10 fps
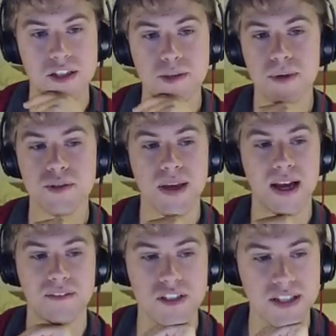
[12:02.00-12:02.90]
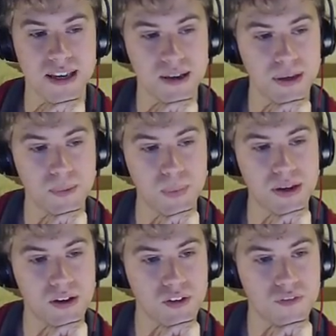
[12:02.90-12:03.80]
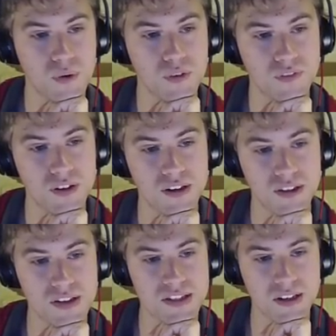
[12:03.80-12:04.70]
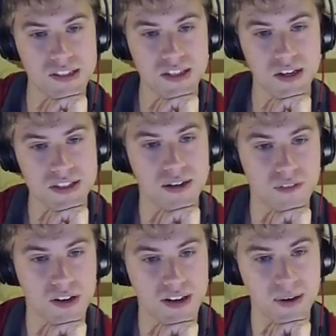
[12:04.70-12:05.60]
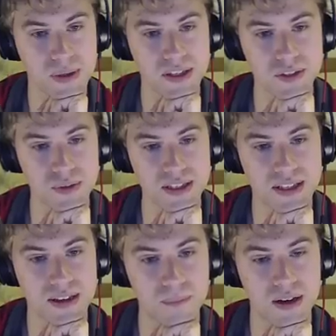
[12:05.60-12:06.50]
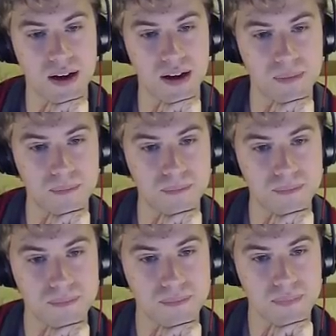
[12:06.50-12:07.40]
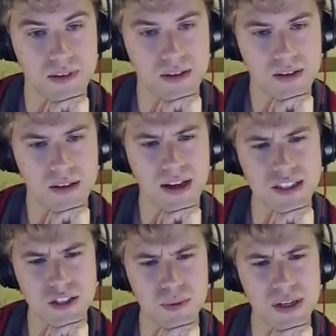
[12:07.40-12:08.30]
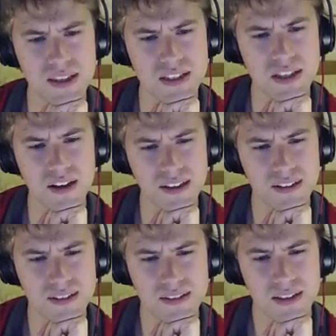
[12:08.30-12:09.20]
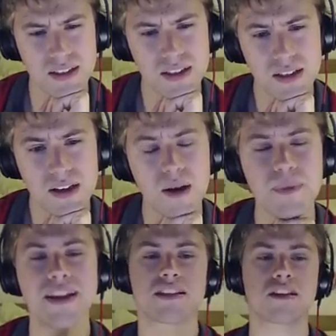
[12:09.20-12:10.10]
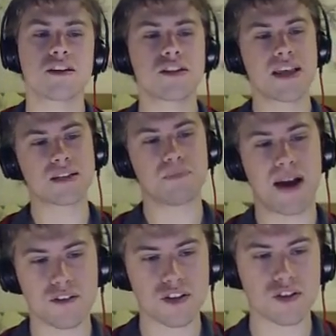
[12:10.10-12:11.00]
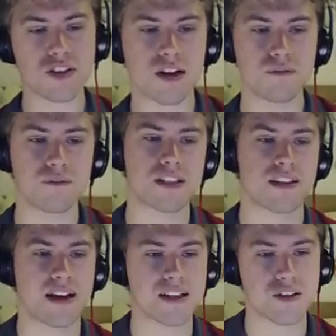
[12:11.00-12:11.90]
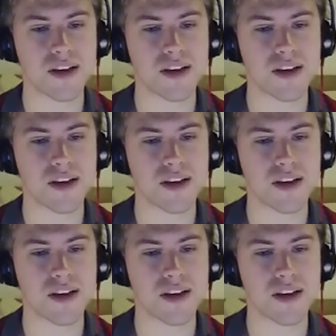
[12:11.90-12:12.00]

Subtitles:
Just because we have to take... We can't afford for this guy to go down right now. We do need him. Actually, do we need this guy? I mean, it's good to get some powers on stuff and things like that.